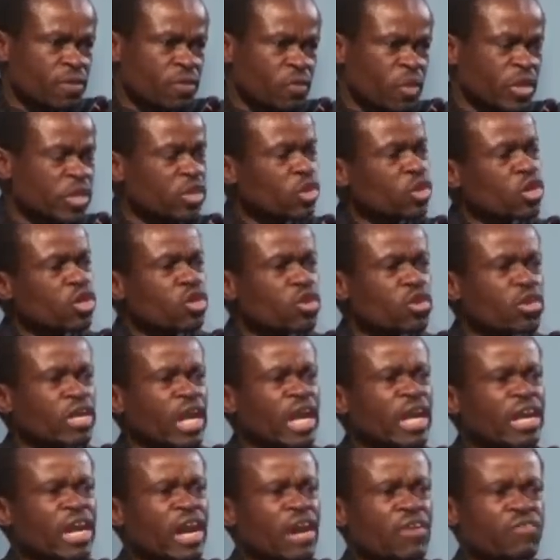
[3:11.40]
When you look
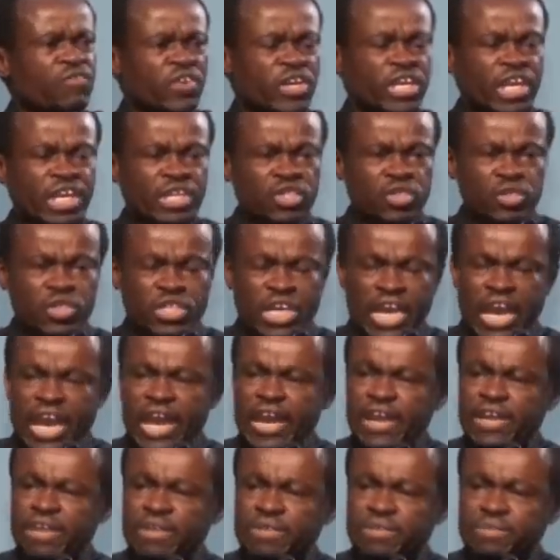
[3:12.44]
at Africa
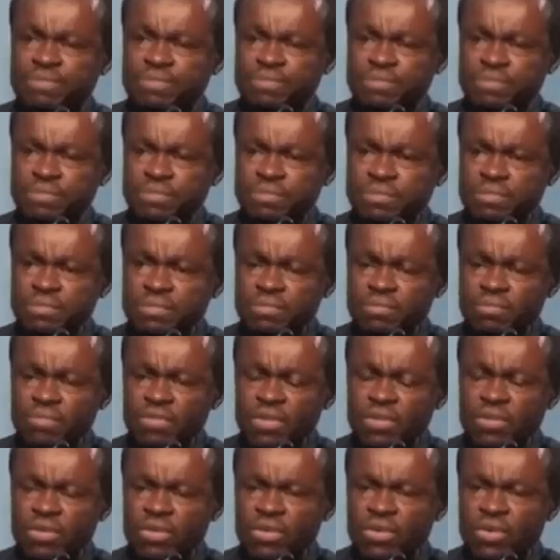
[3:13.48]
today,
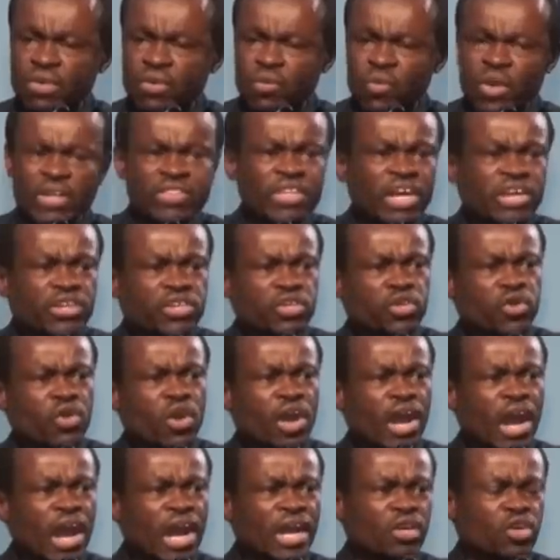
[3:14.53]
whether you
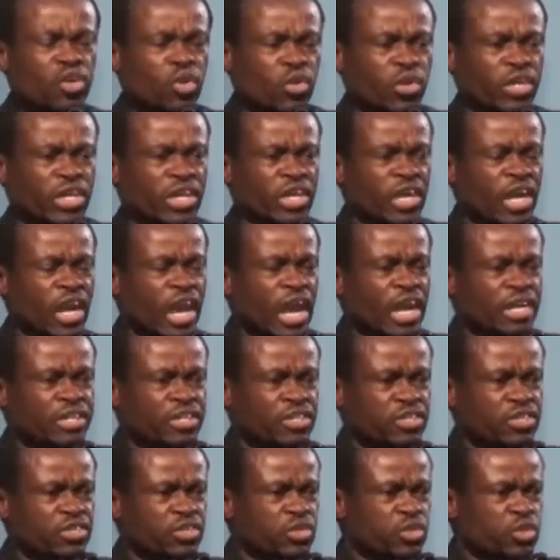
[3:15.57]
are looking
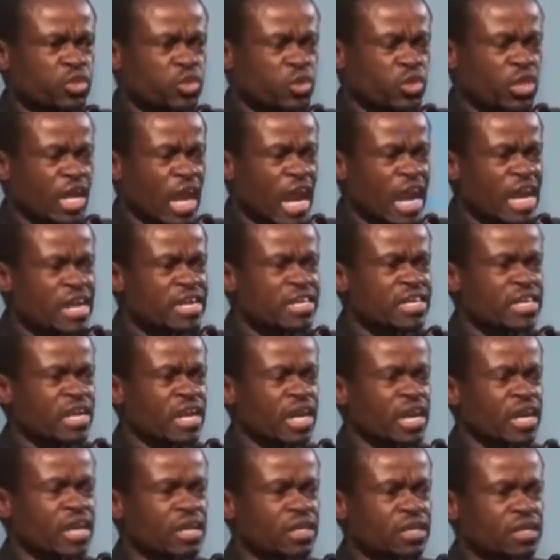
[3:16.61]
at
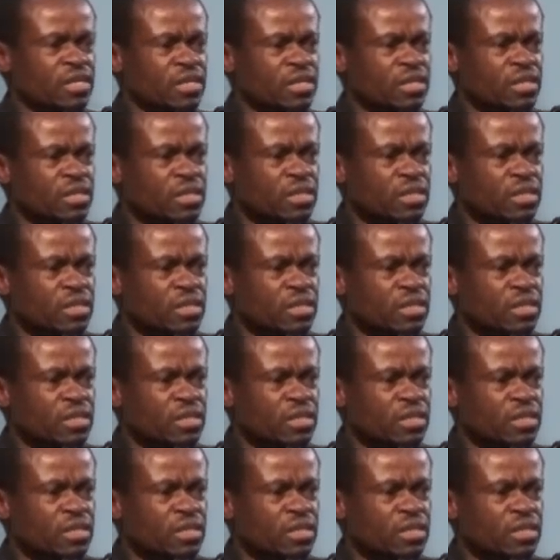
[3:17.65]
Uganda,